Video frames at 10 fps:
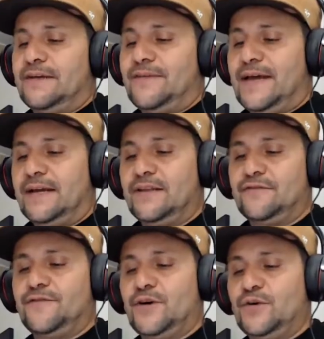I've had
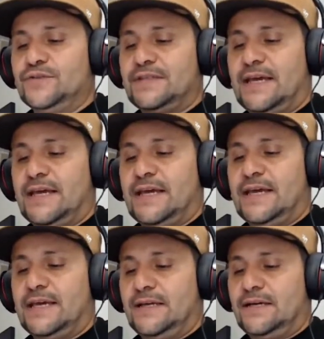other phones
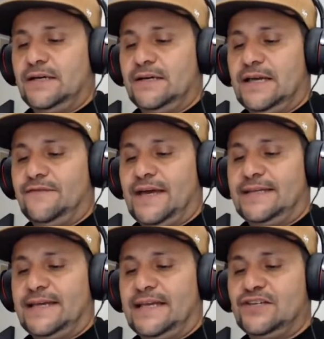that have had
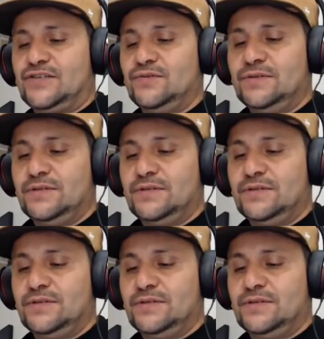that issue.